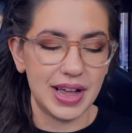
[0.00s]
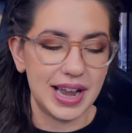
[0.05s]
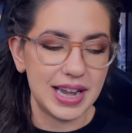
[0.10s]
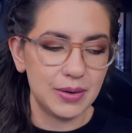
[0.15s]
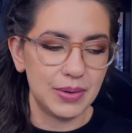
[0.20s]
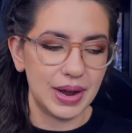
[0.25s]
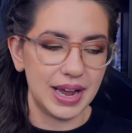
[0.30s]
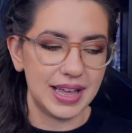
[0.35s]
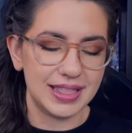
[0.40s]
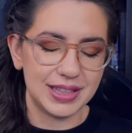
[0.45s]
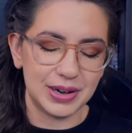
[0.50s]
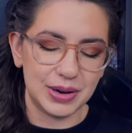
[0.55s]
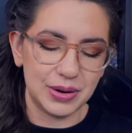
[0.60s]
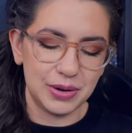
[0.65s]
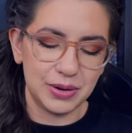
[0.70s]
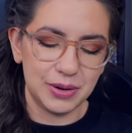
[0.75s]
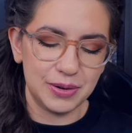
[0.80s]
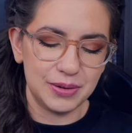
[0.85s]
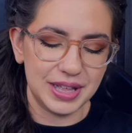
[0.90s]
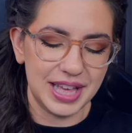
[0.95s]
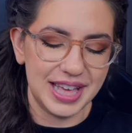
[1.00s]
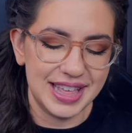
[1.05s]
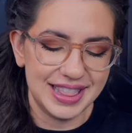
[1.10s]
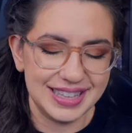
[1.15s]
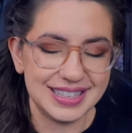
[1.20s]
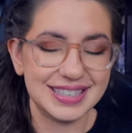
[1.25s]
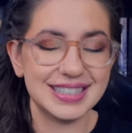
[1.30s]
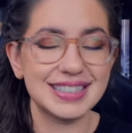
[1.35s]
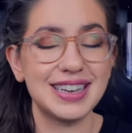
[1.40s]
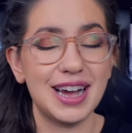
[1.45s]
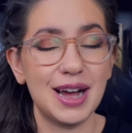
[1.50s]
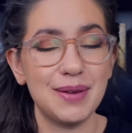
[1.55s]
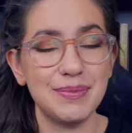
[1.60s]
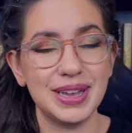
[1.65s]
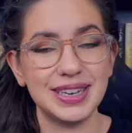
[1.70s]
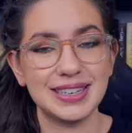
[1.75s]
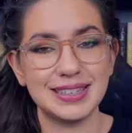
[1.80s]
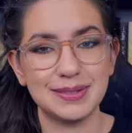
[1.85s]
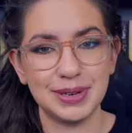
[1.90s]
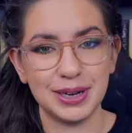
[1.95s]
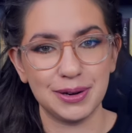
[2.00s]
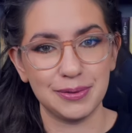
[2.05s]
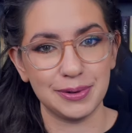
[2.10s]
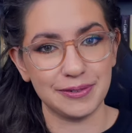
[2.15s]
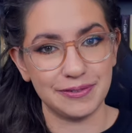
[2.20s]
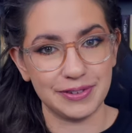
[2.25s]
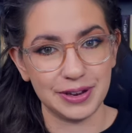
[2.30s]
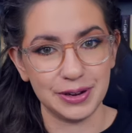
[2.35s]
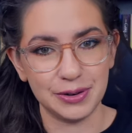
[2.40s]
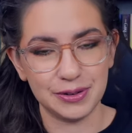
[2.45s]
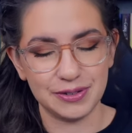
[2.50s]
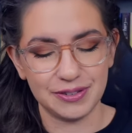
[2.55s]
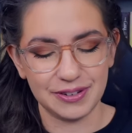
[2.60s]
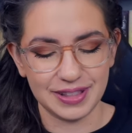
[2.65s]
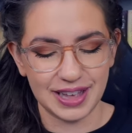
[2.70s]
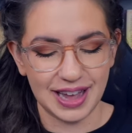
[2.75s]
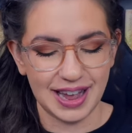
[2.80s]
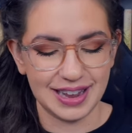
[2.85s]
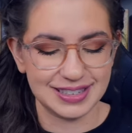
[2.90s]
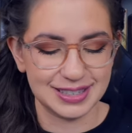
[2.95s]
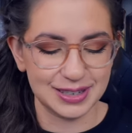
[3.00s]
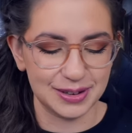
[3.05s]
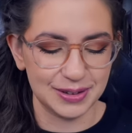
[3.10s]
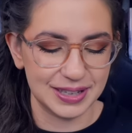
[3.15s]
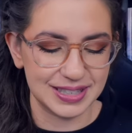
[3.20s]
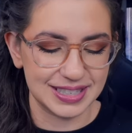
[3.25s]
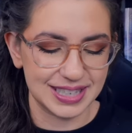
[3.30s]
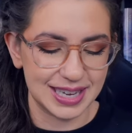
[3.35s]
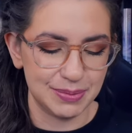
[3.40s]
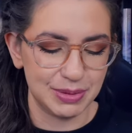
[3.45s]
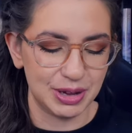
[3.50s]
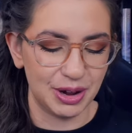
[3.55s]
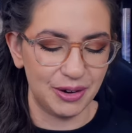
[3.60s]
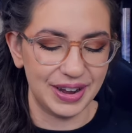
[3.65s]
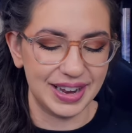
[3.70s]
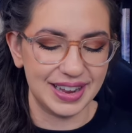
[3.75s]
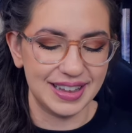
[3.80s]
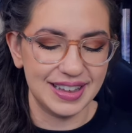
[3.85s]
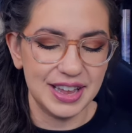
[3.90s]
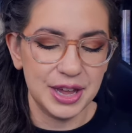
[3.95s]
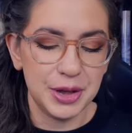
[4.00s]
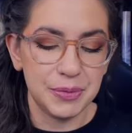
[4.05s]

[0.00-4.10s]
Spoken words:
Anyway, this is not meant to be a review for that, so let's keep going.